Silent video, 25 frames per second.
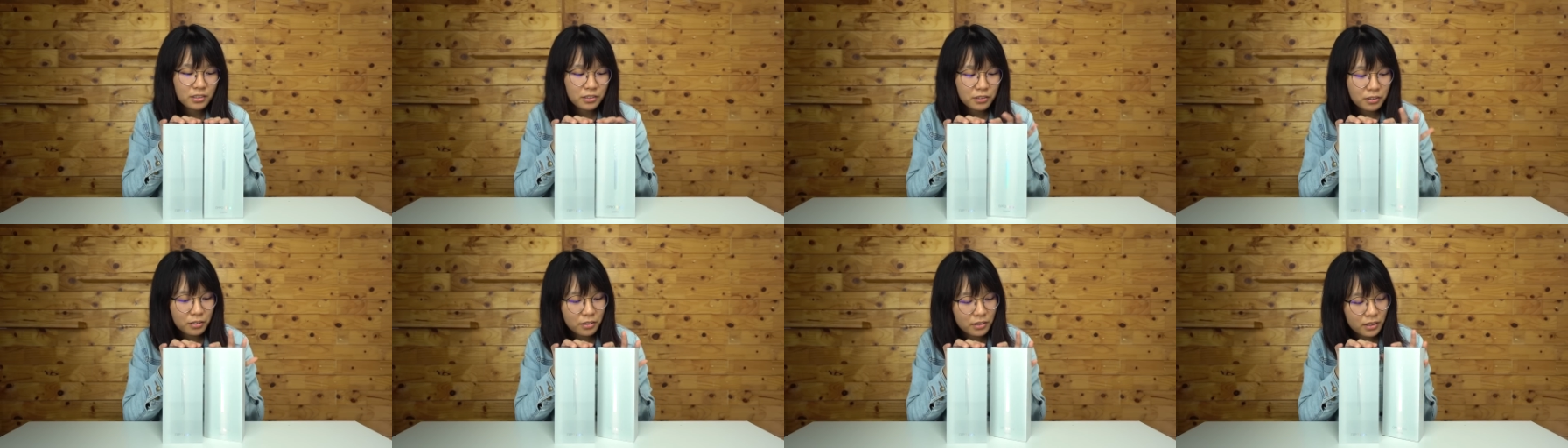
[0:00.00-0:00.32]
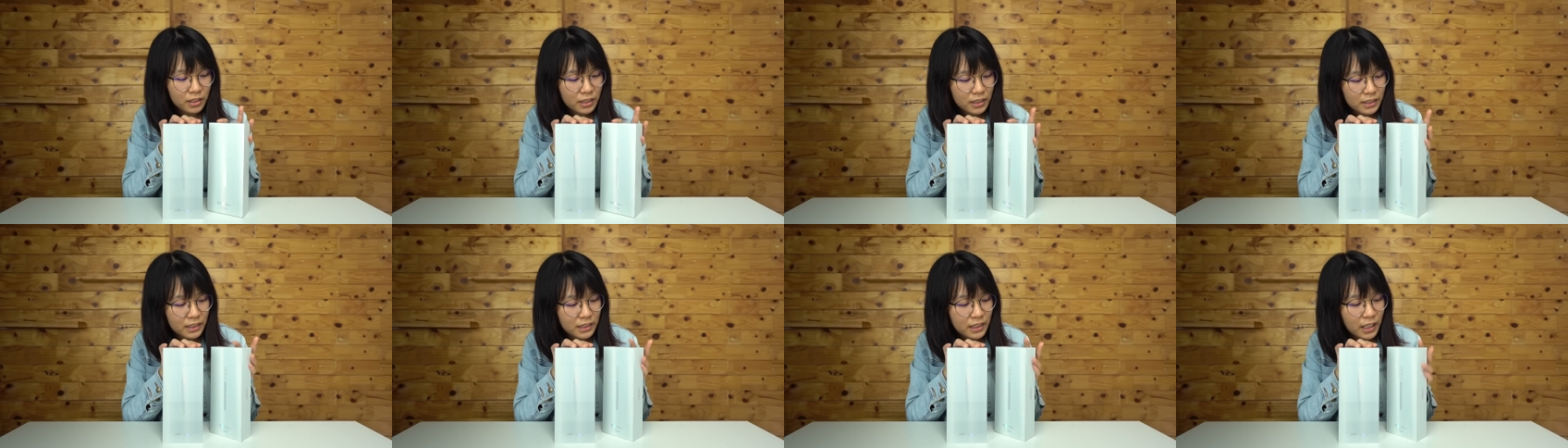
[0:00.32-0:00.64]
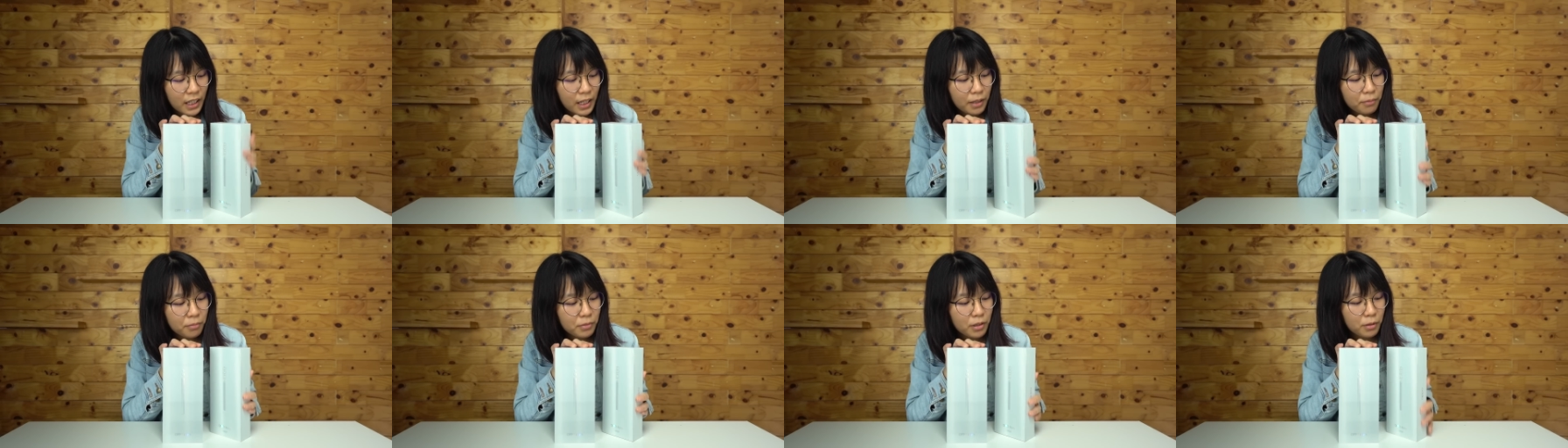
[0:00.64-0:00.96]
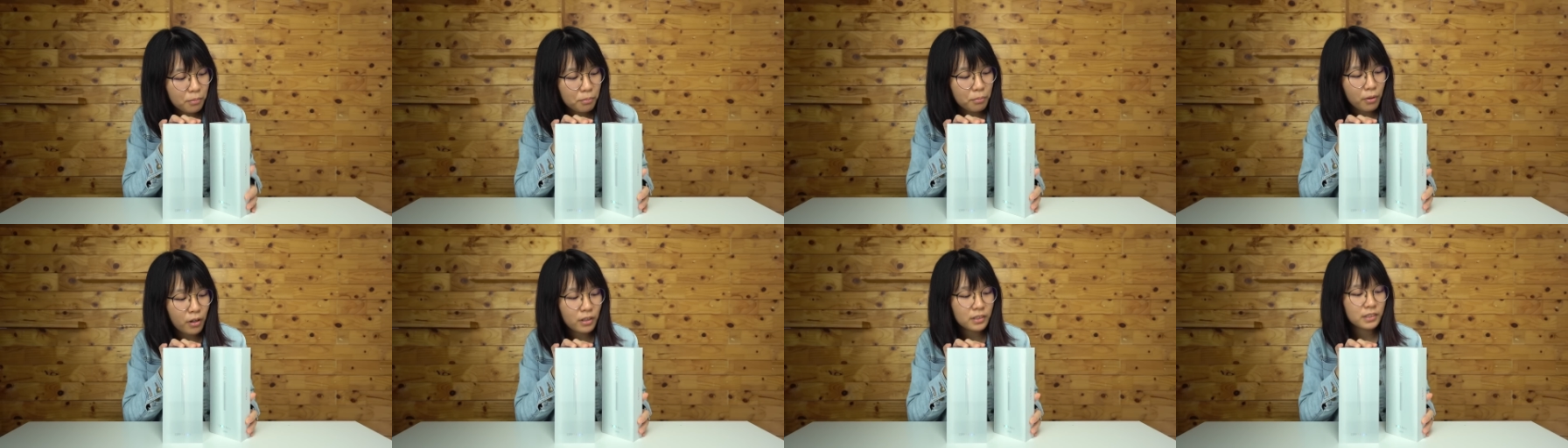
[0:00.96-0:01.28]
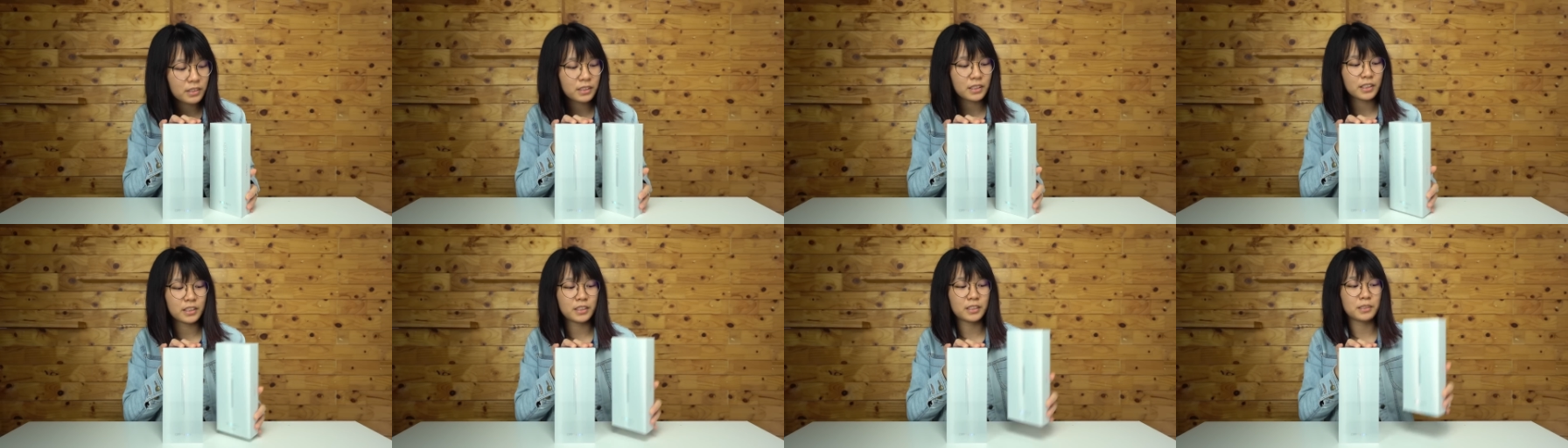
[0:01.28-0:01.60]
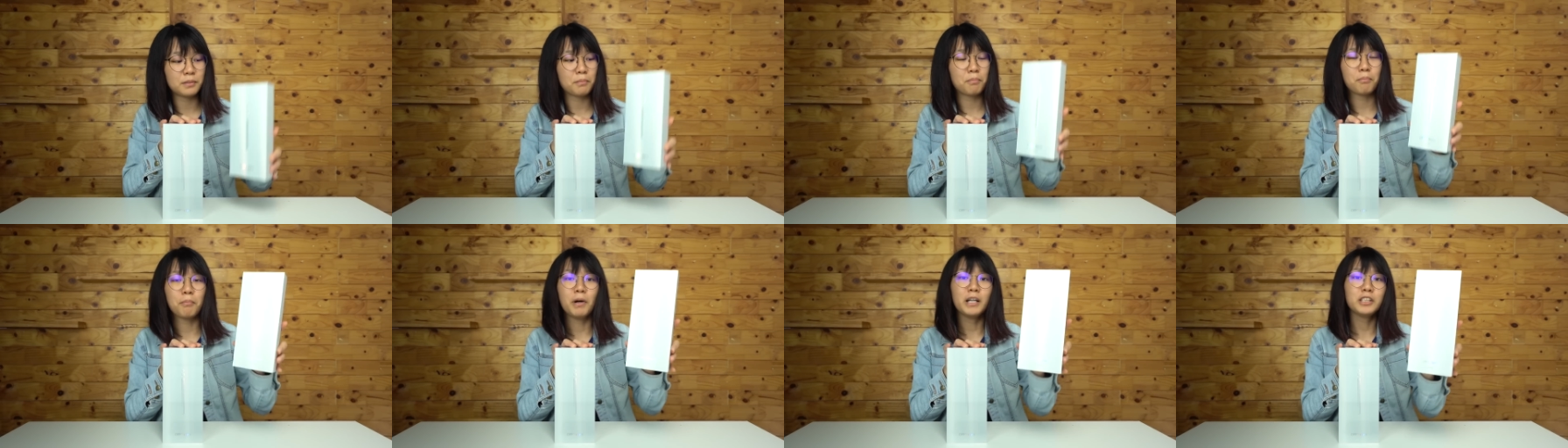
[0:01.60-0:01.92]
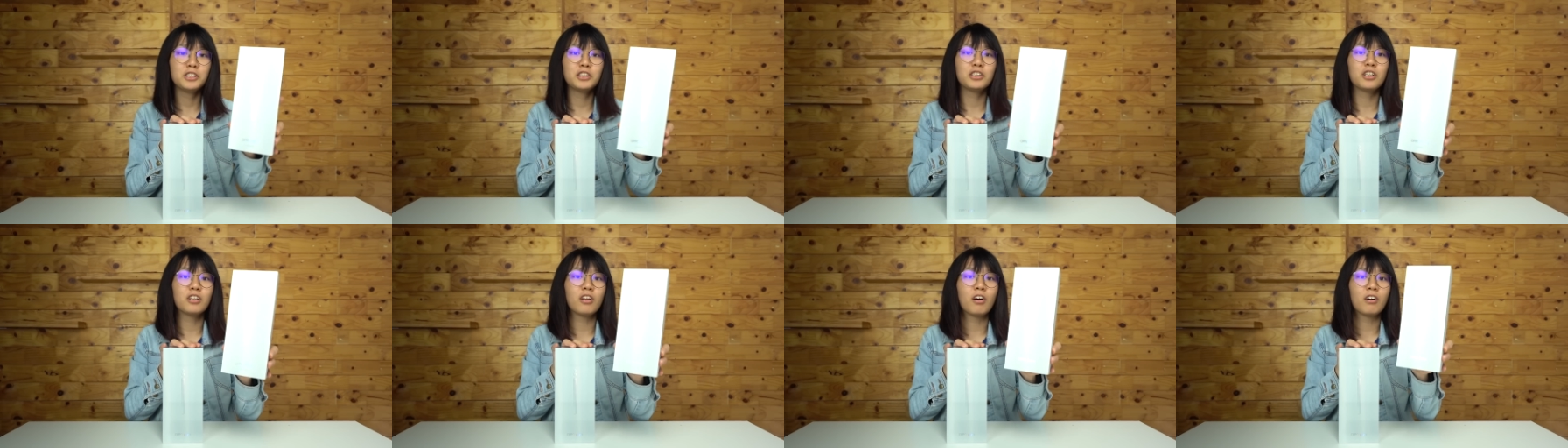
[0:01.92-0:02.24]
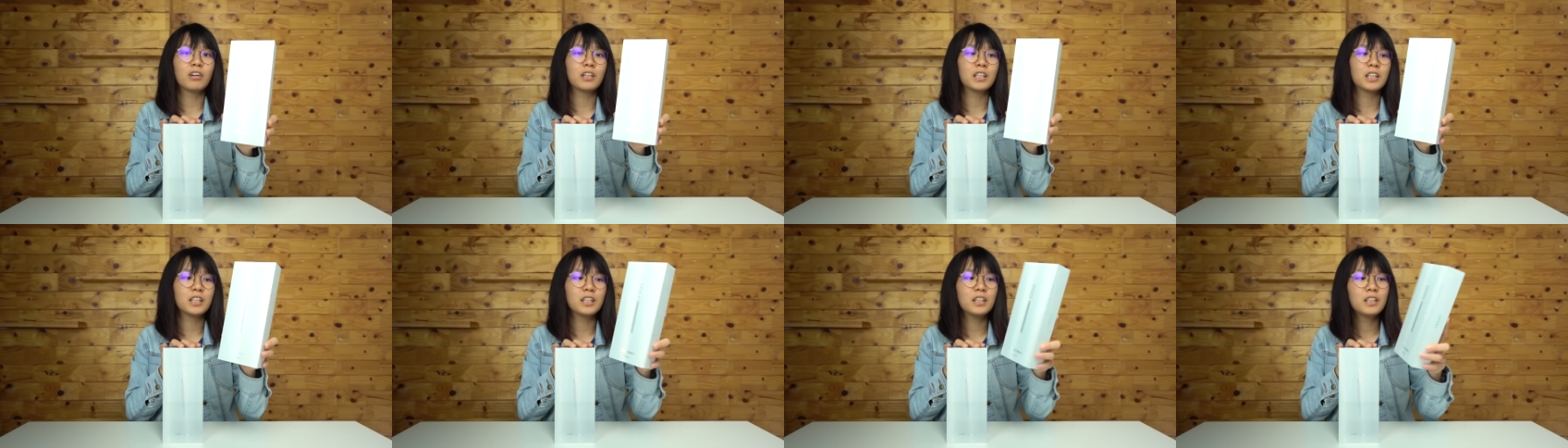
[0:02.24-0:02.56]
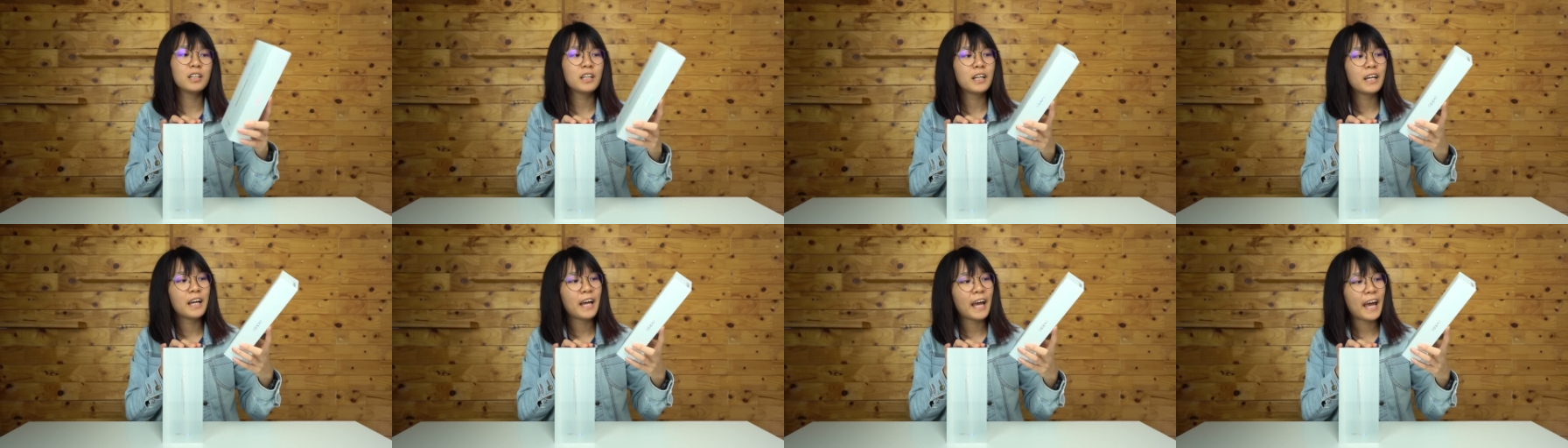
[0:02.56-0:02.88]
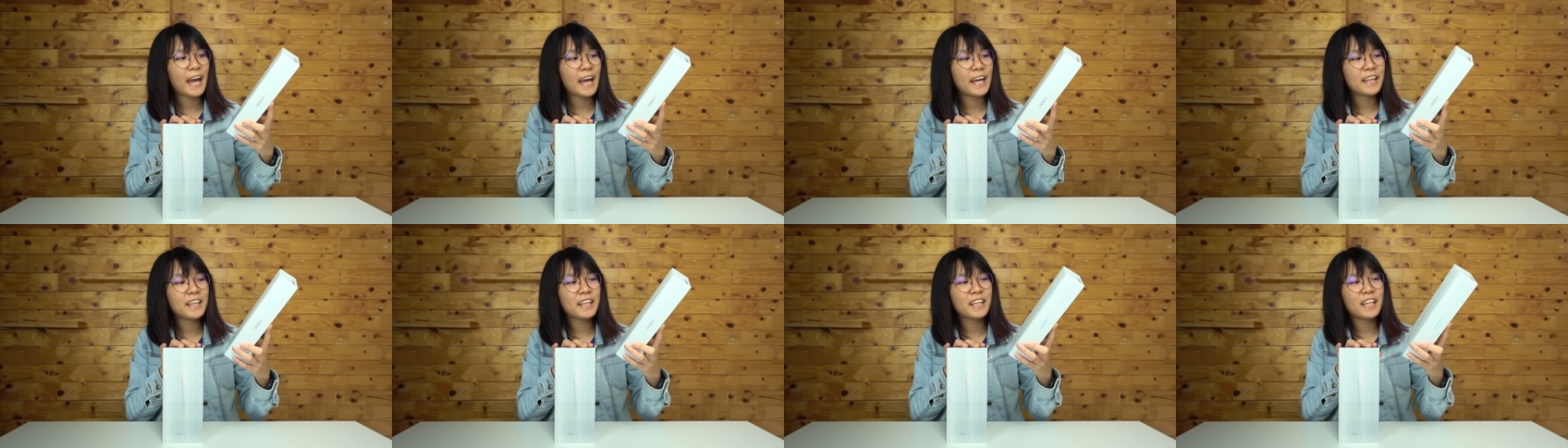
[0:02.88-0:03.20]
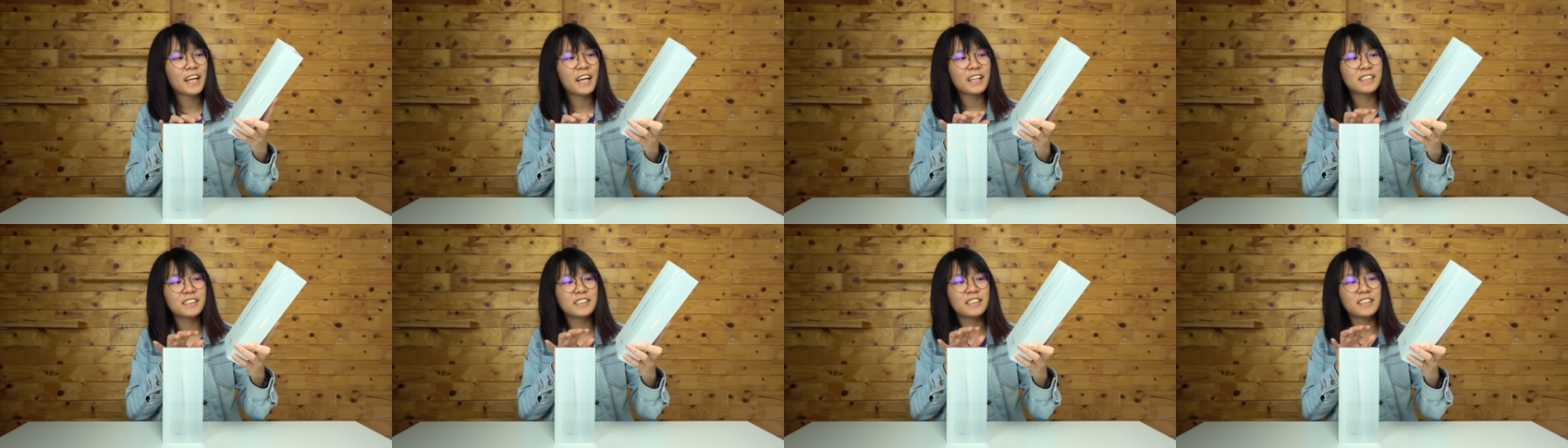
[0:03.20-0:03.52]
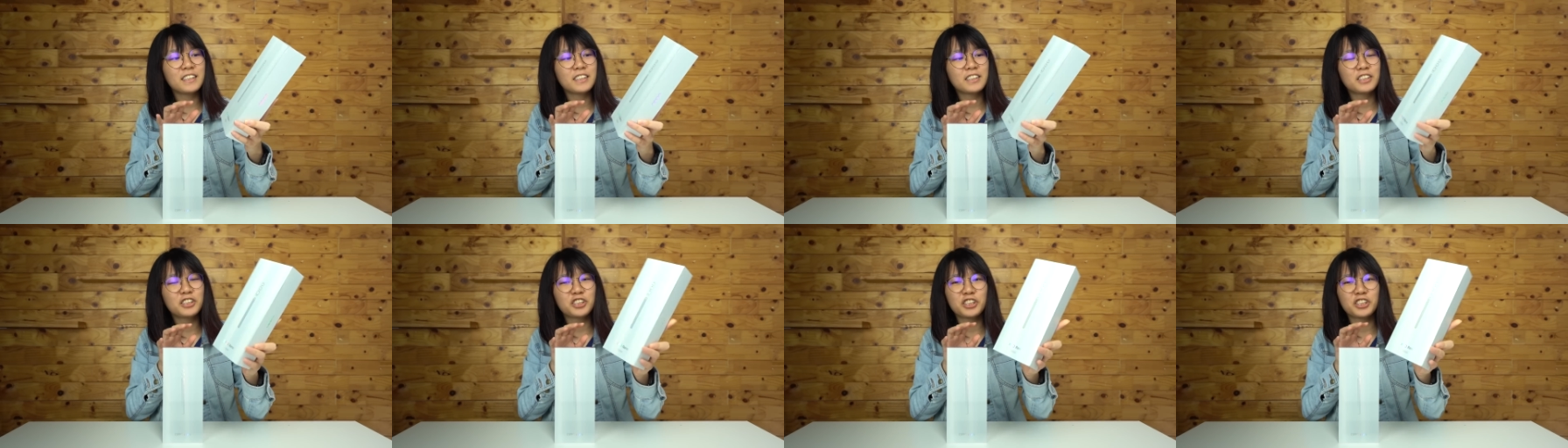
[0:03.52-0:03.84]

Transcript: So this time the box is much longer and it has this